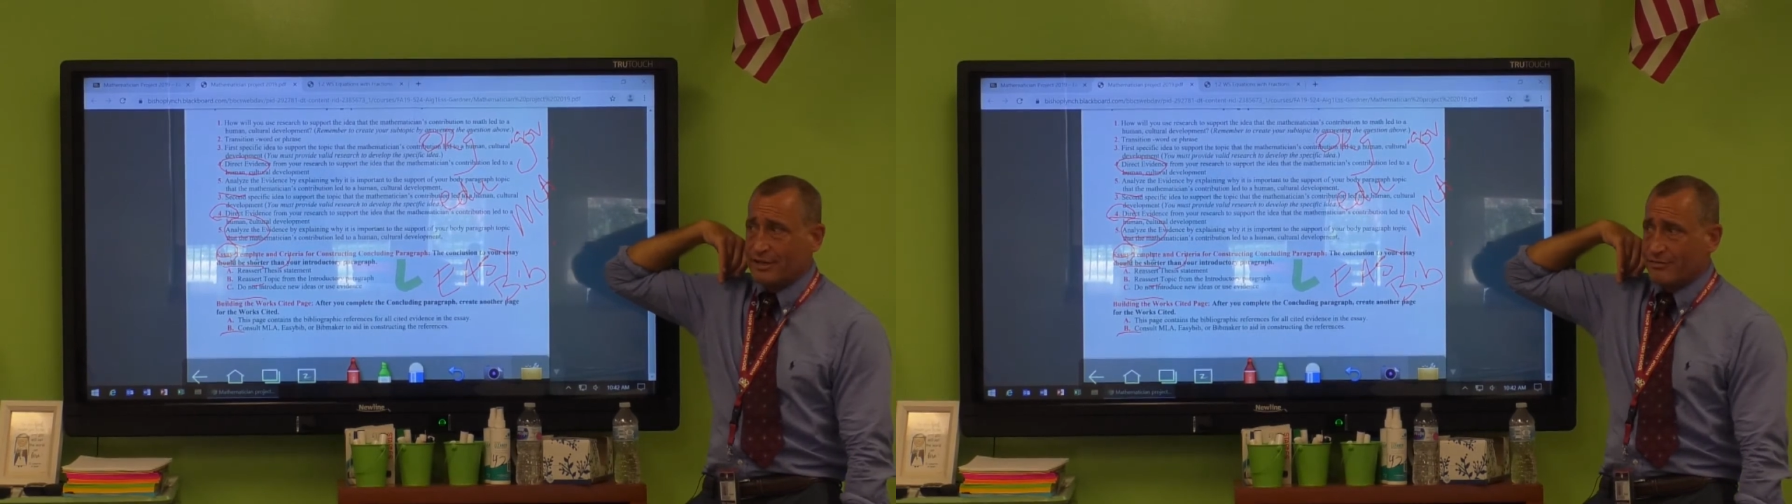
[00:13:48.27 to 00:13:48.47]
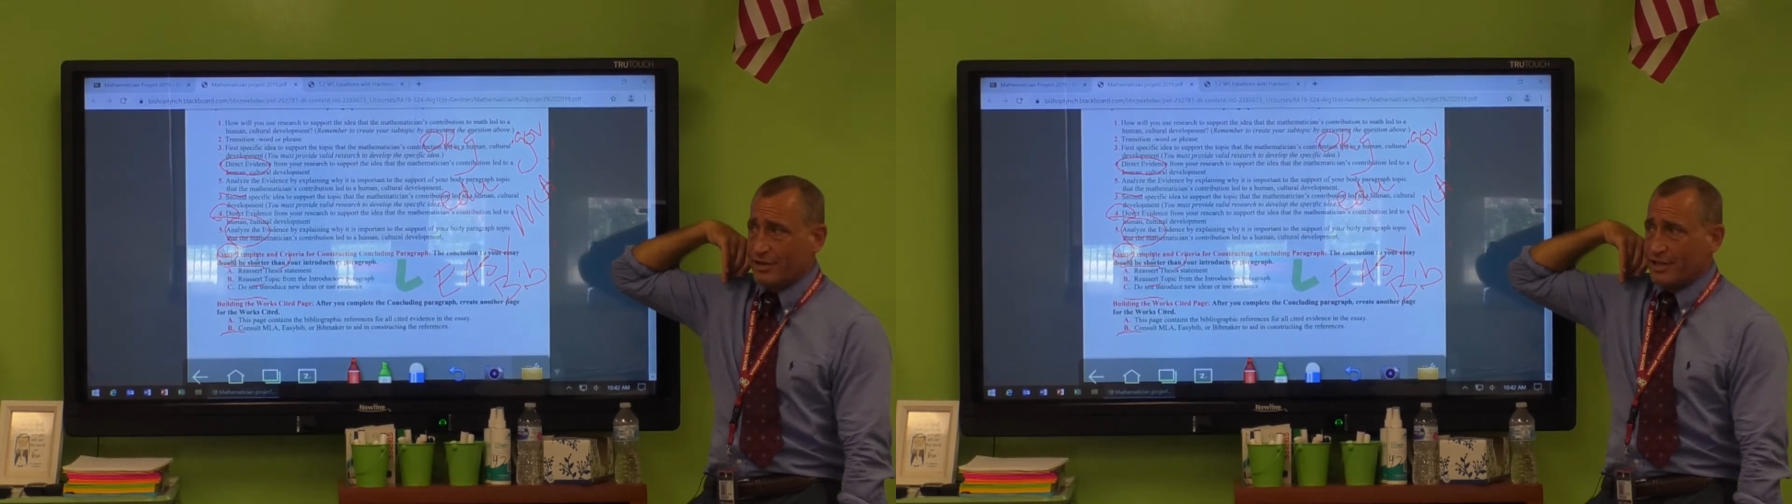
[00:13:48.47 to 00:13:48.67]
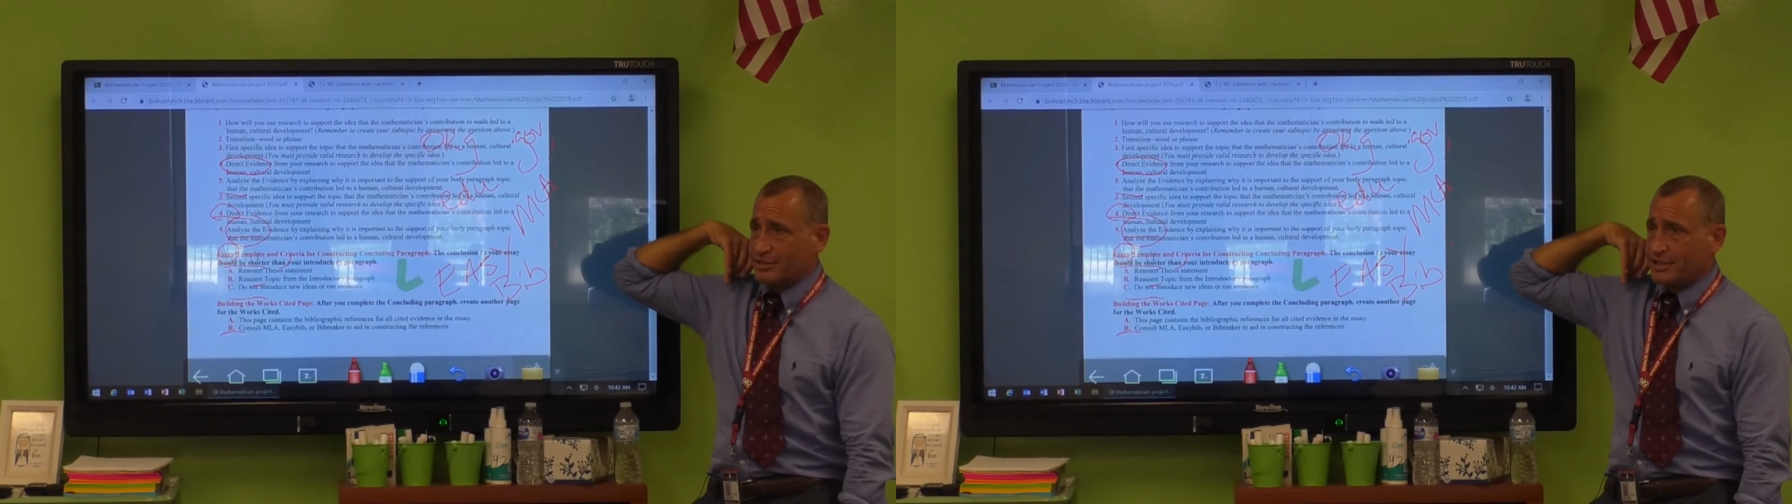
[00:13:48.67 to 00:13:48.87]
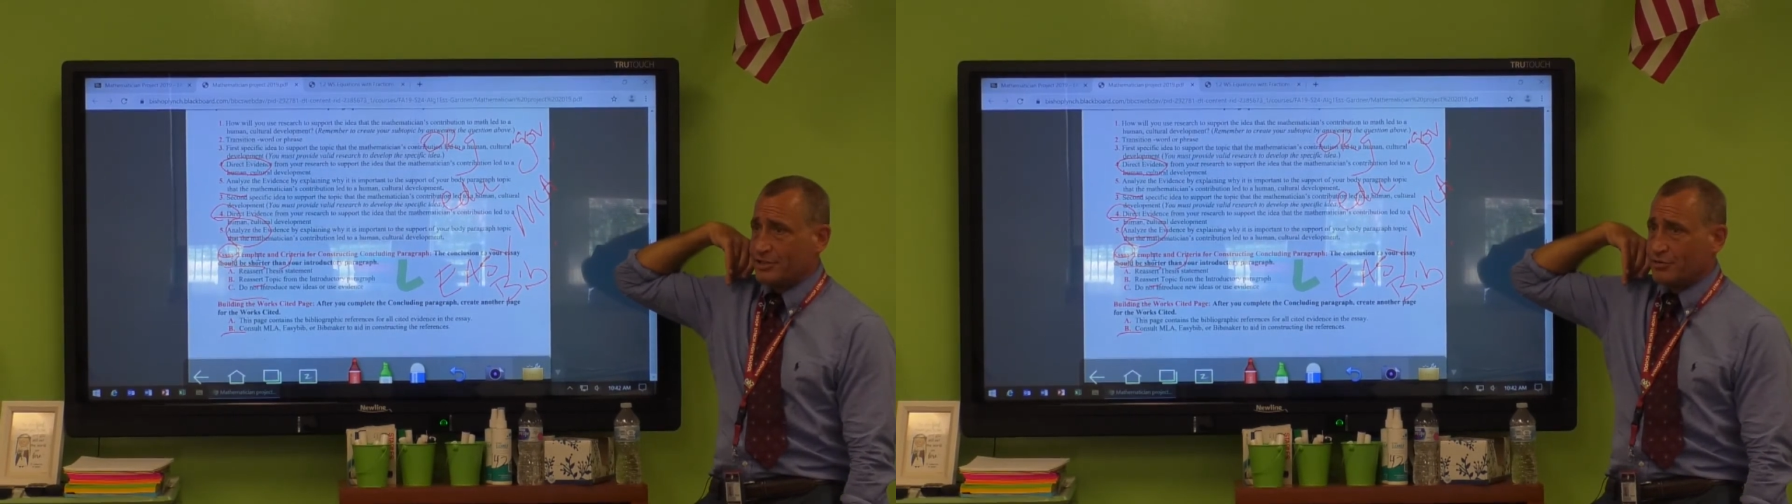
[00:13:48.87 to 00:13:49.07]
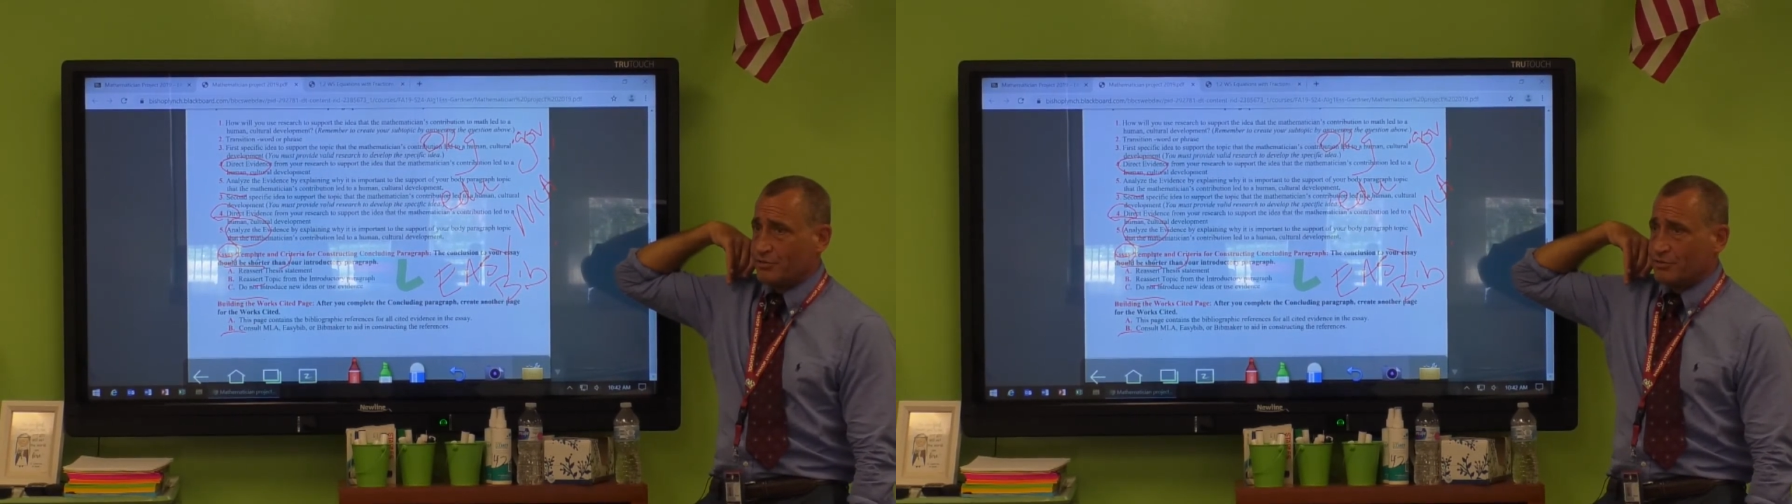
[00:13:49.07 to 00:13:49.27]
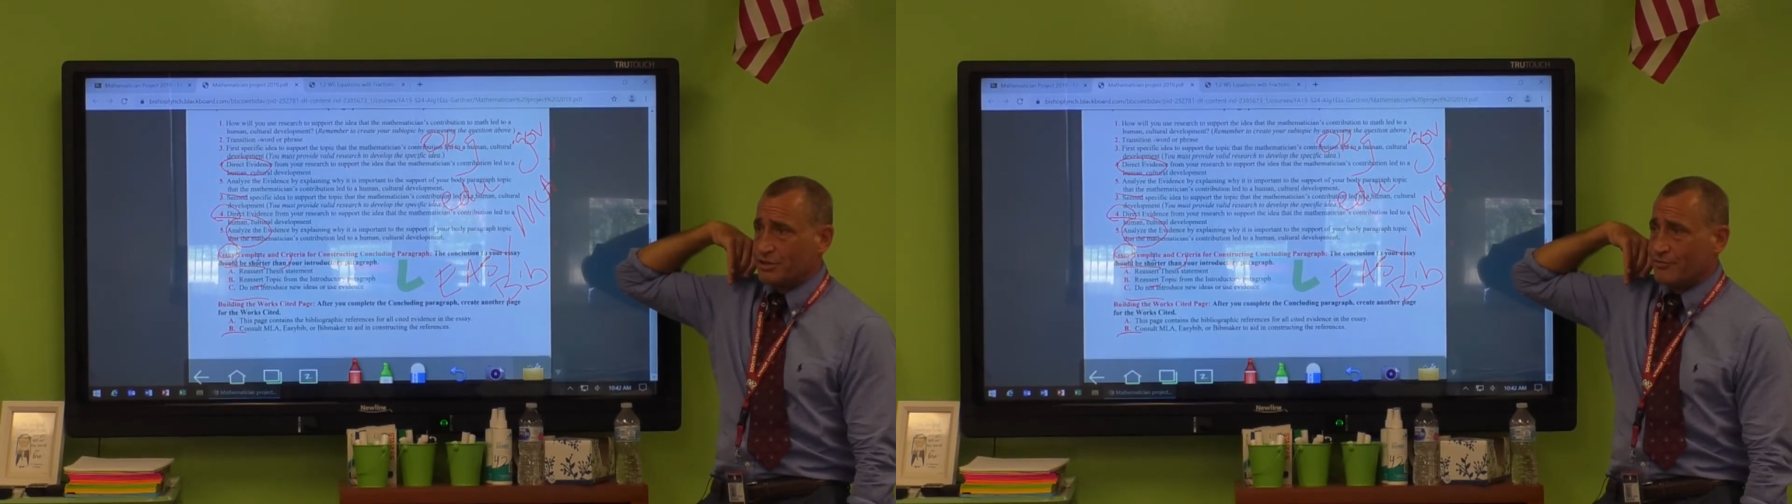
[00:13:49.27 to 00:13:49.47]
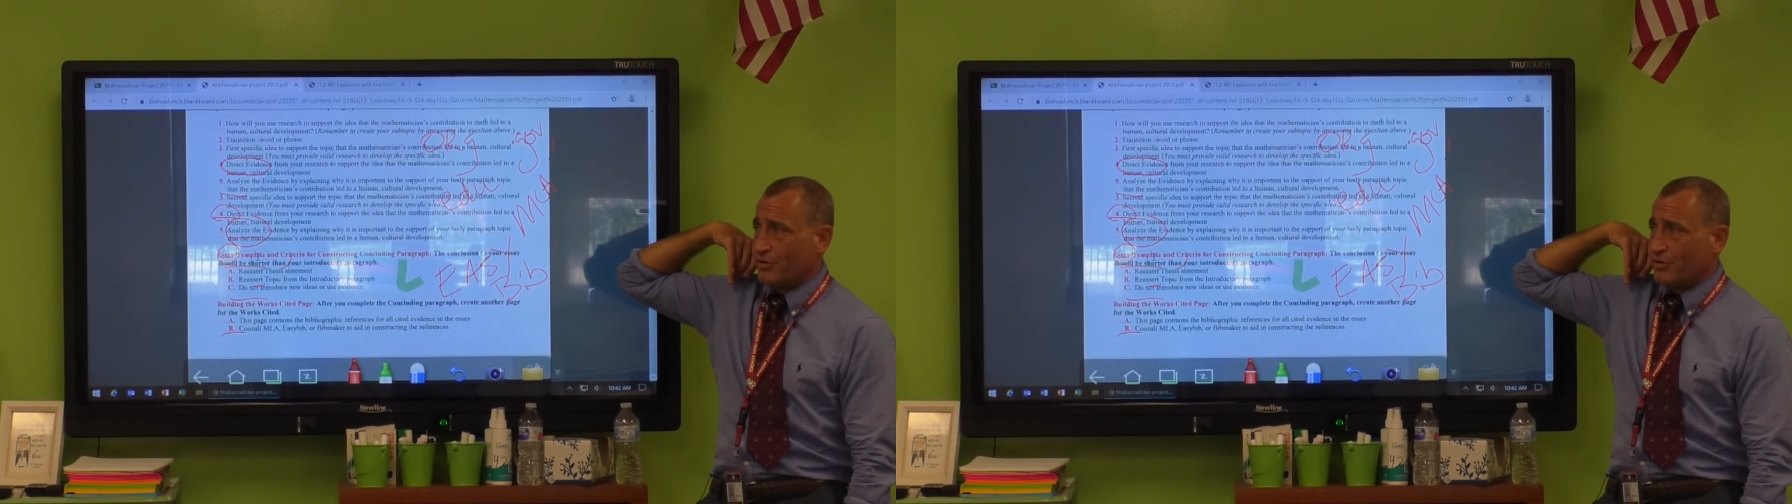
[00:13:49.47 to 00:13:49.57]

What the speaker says: of things that you can